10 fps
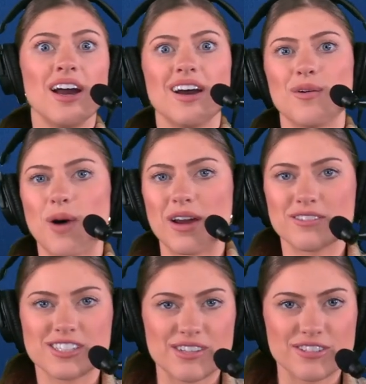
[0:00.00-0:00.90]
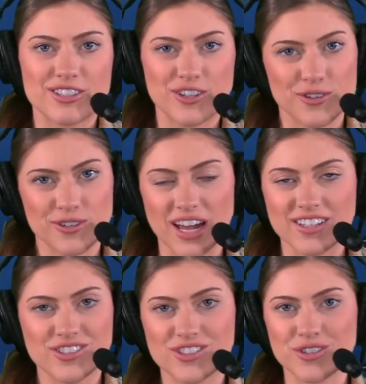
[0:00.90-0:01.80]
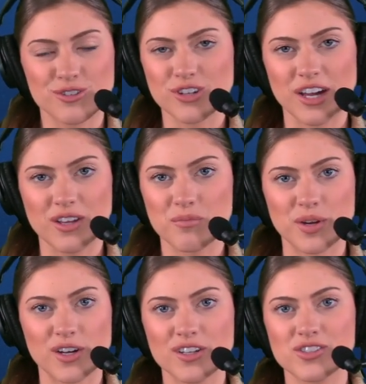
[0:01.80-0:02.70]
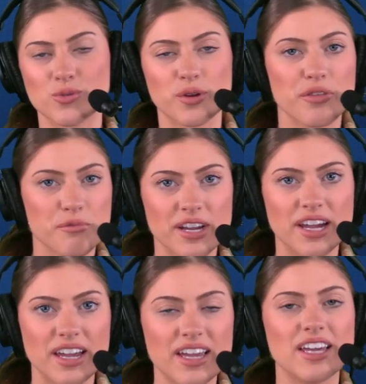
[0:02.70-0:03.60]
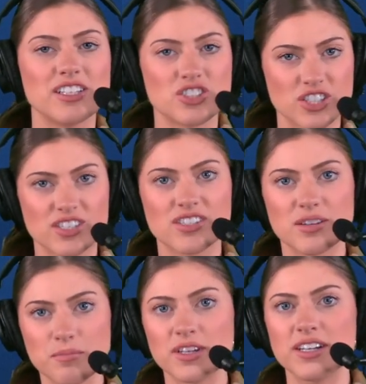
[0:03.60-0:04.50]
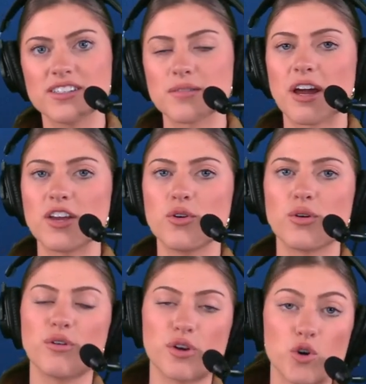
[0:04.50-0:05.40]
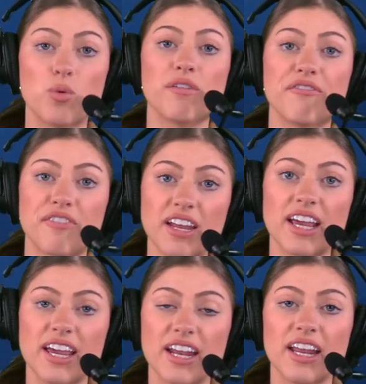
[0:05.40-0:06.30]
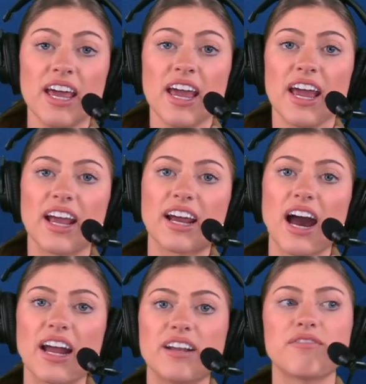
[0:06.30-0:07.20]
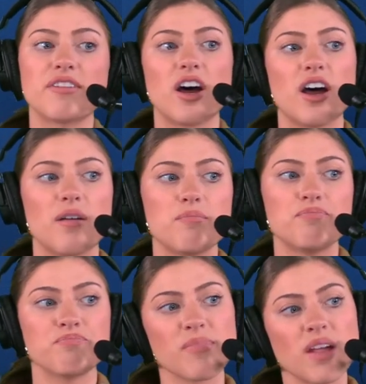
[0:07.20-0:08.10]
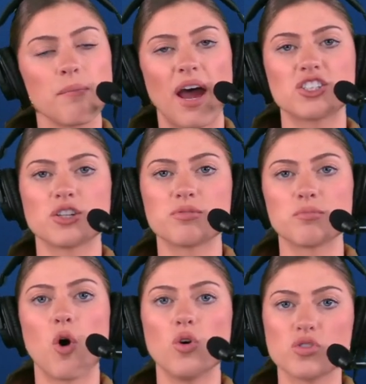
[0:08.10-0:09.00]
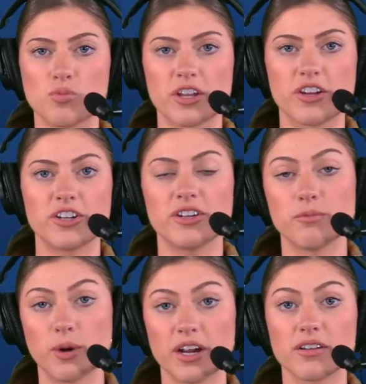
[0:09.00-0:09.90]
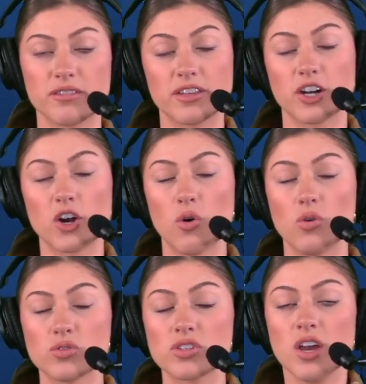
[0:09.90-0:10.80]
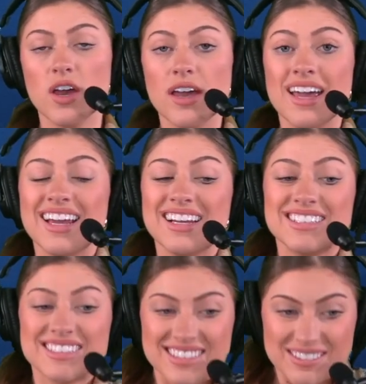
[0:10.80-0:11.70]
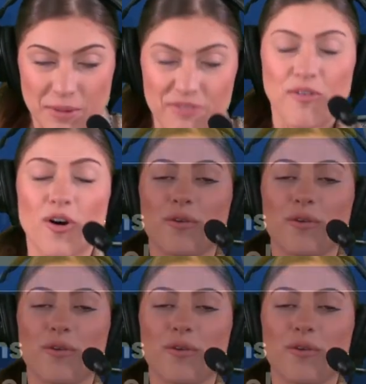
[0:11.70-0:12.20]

wide receiver two next to Treylon Burks or three. He's just simply somebody who who will fit in and kind of um, patch up some holes where there where there are holes. Before